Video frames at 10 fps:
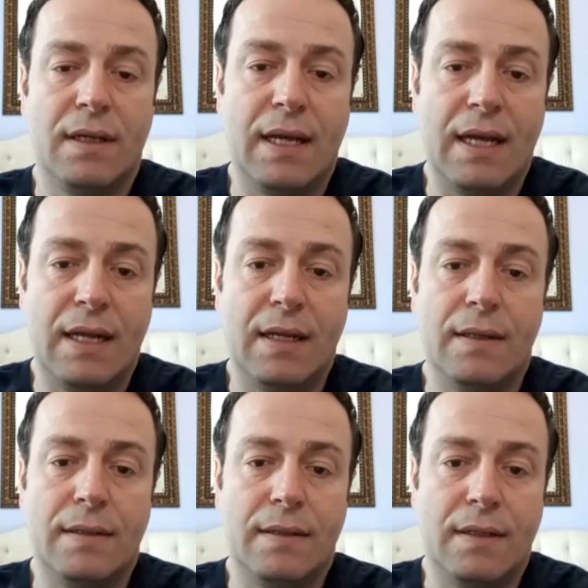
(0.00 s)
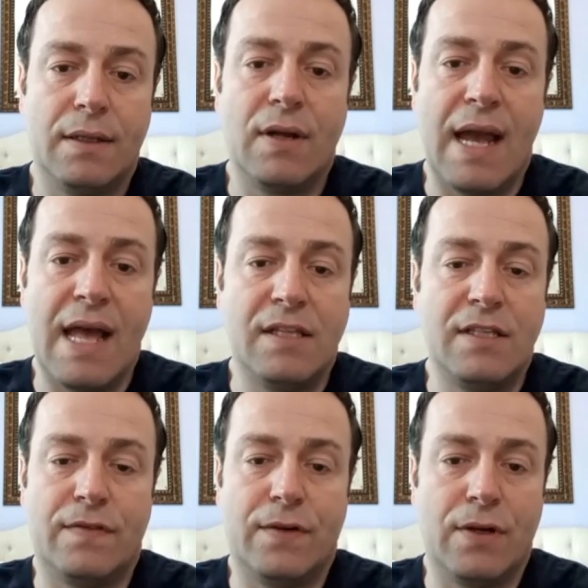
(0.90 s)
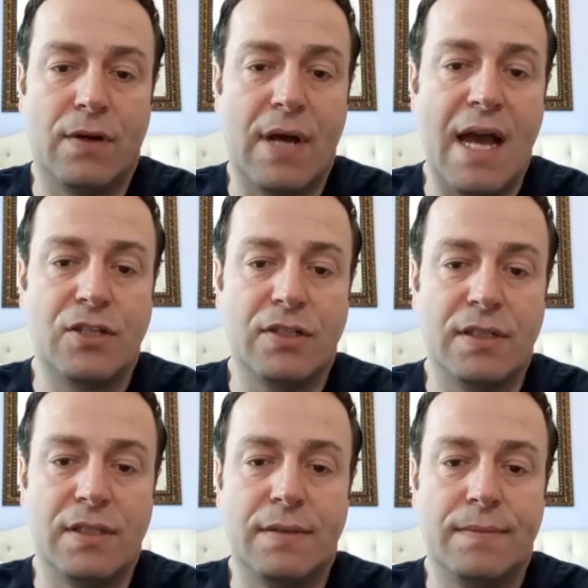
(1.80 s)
and you're going to answer for your actions.